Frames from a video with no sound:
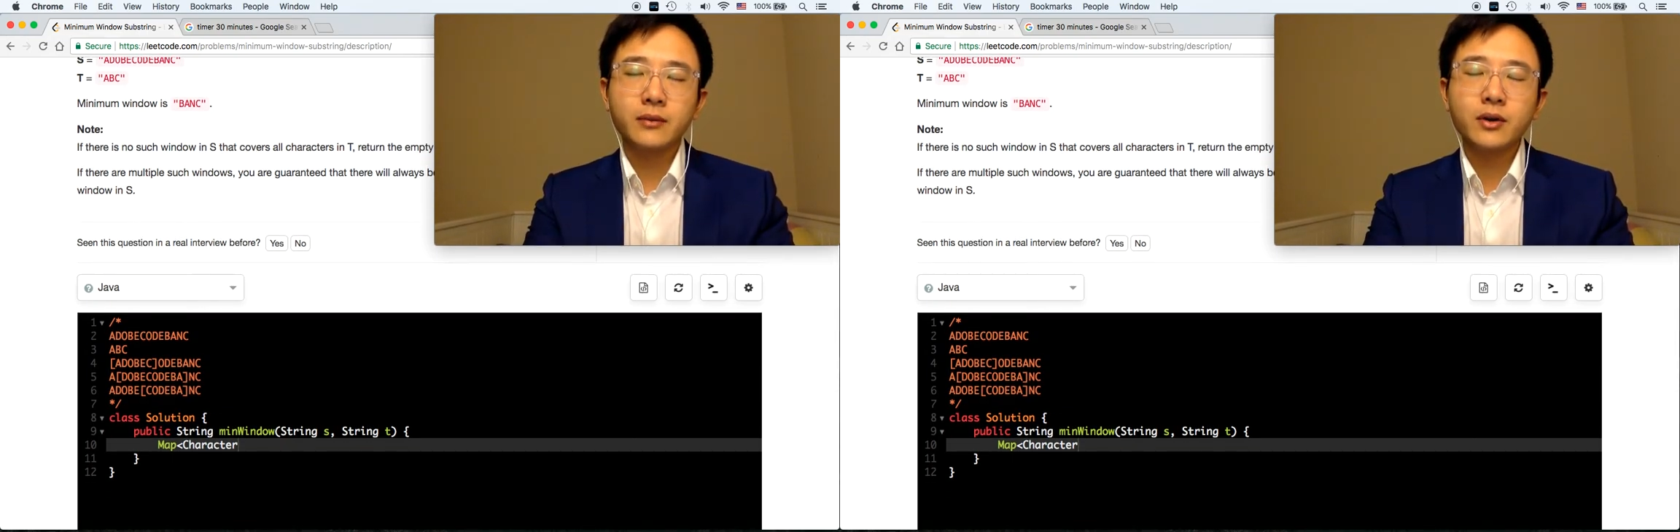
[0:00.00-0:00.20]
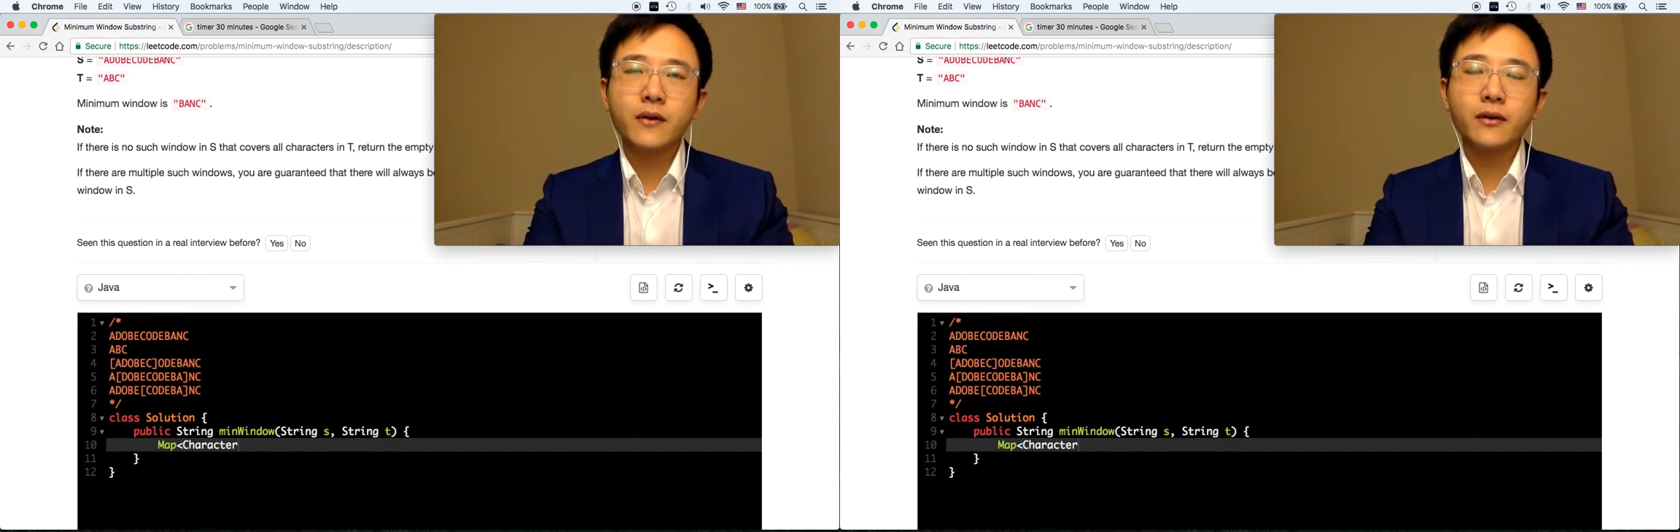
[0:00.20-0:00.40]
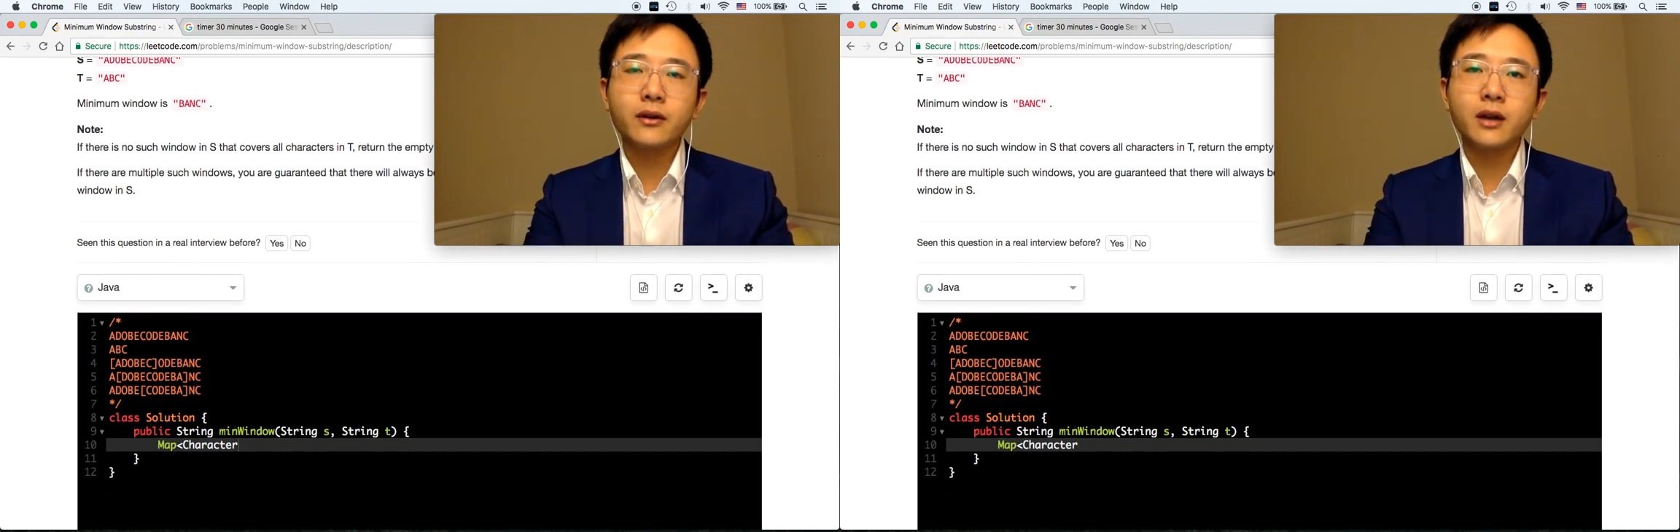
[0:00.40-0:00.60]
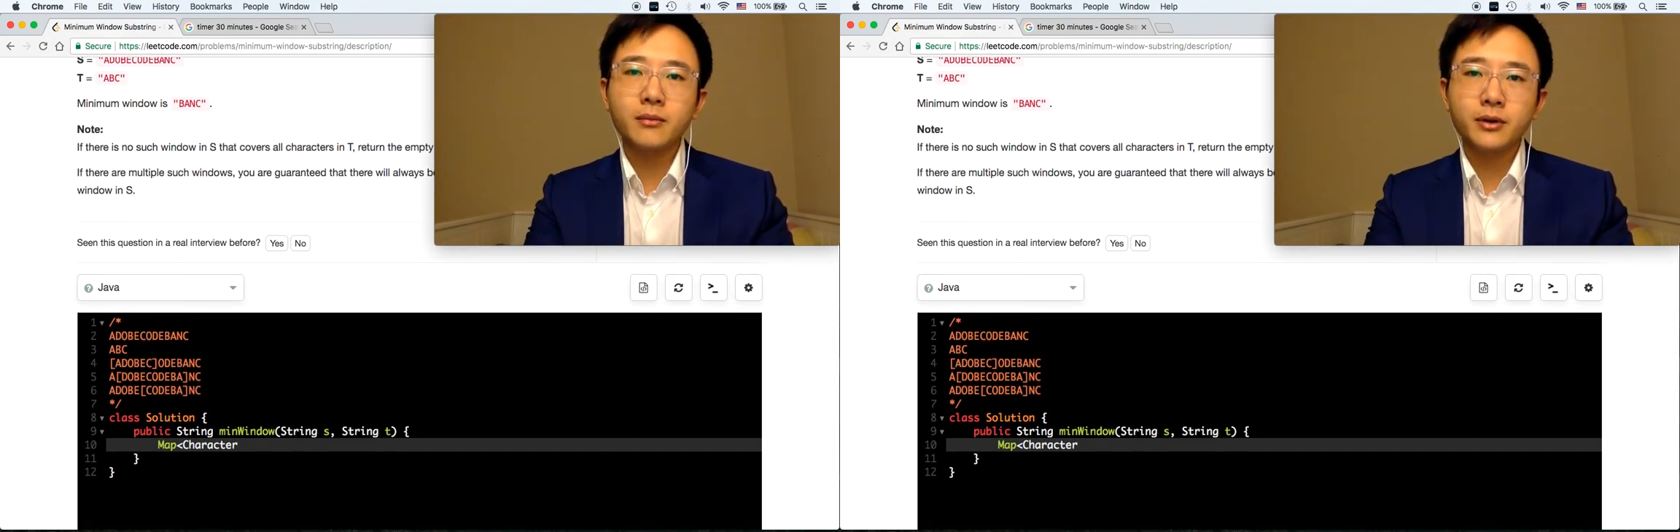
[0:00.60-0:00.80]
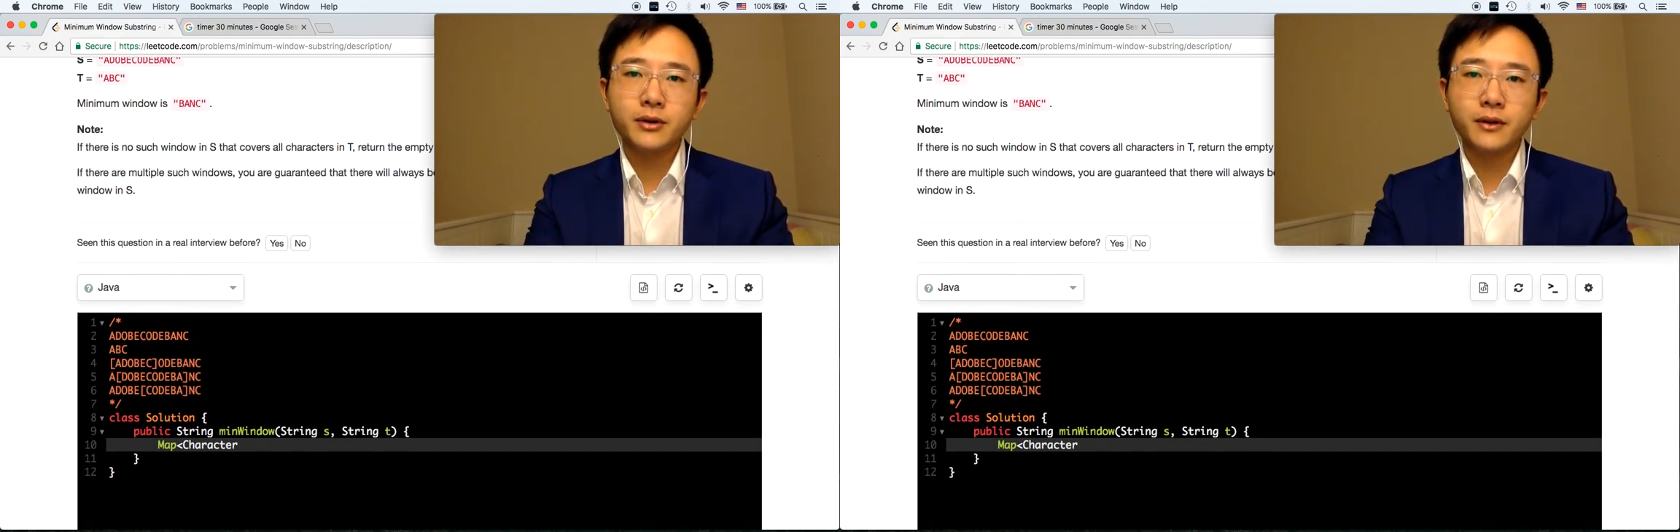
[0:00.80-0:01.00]
track of the
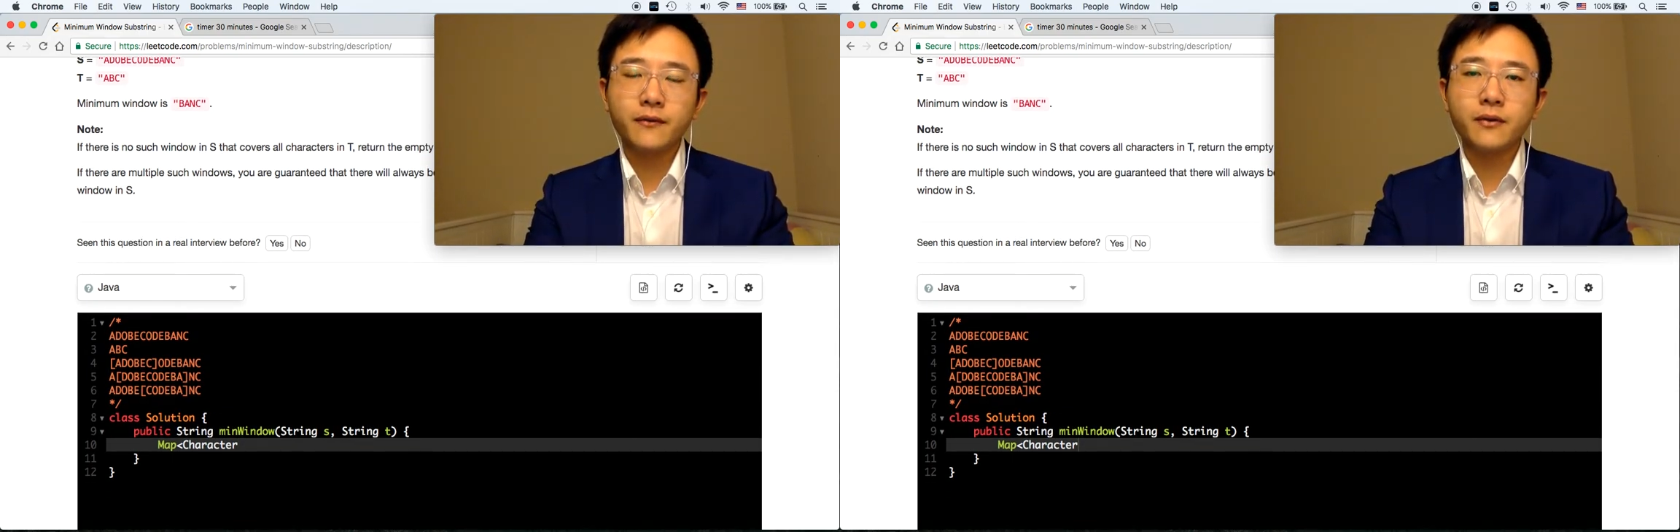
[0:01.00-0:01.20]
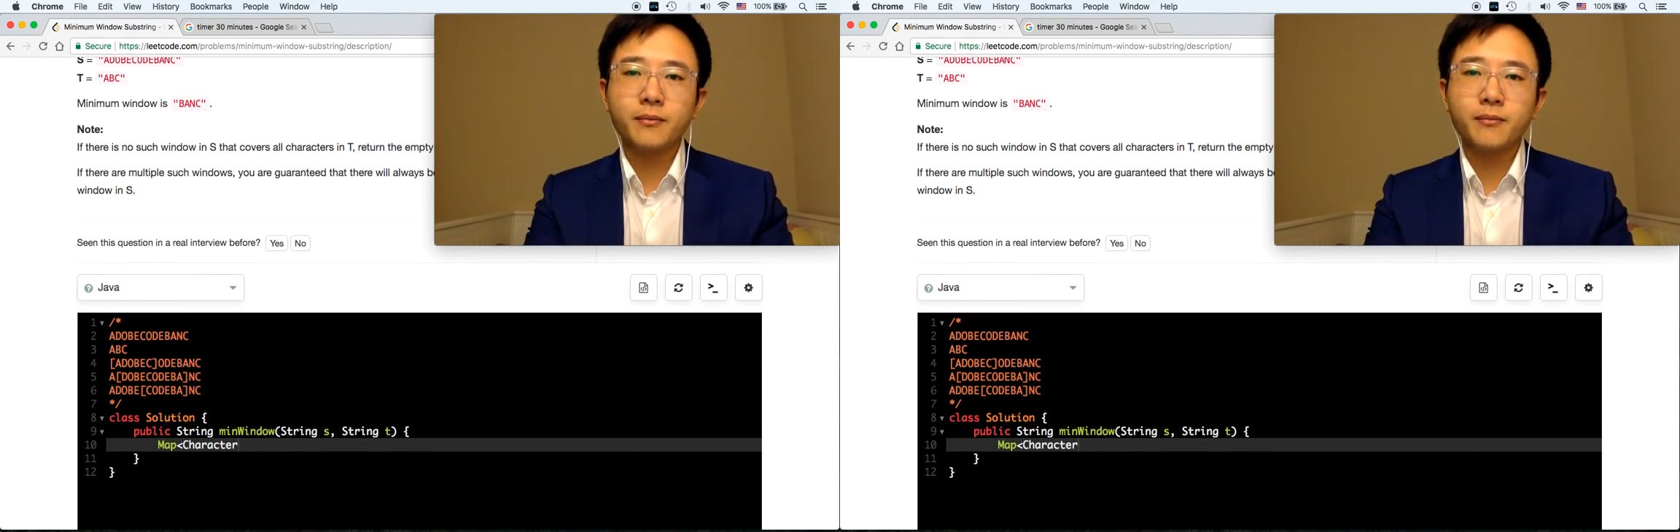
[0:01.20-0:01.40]
numbers of the